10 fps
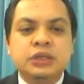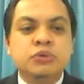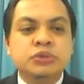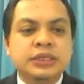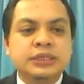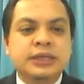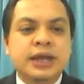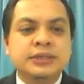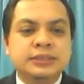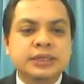Using
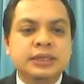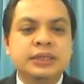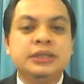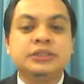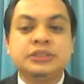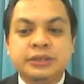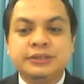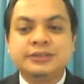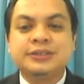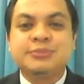Kansei
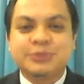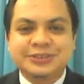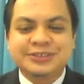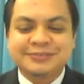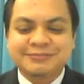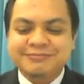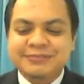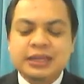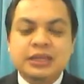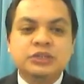Engineering Approach.
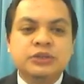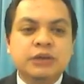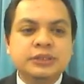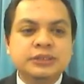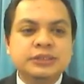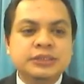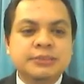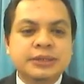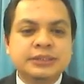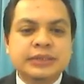So the author is
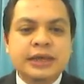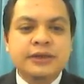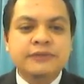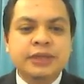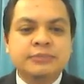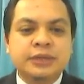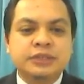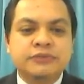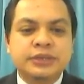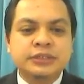myself and my
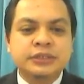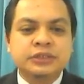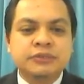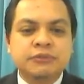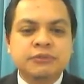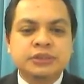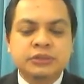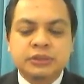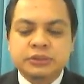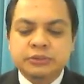supervisor,
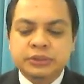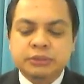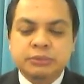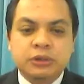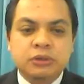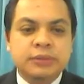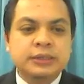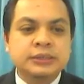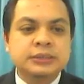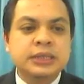Professor Dr.
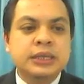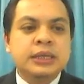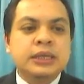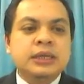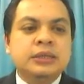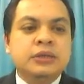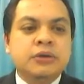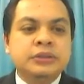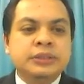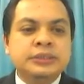Muhammad. The
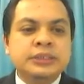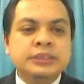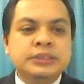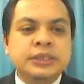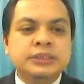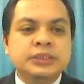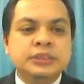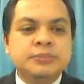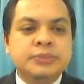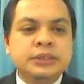content is
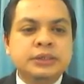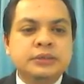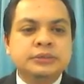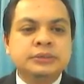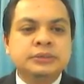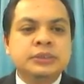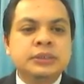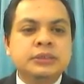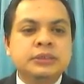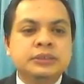as appear on
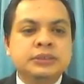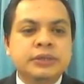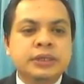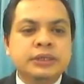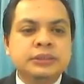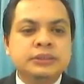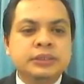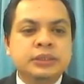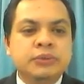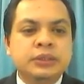the screen,
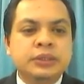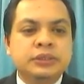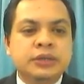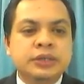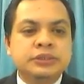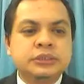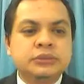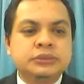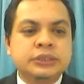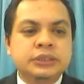starting with the
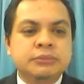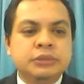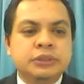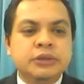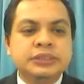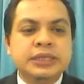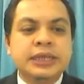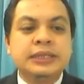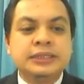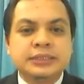introduction, objective, methodology,
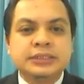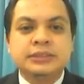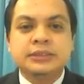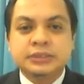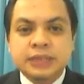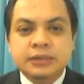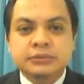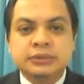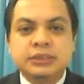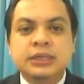analysis,
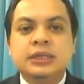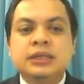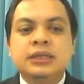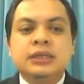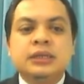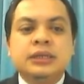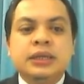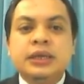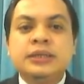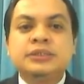results,
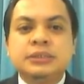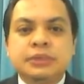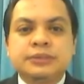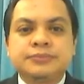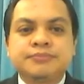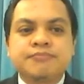and summary.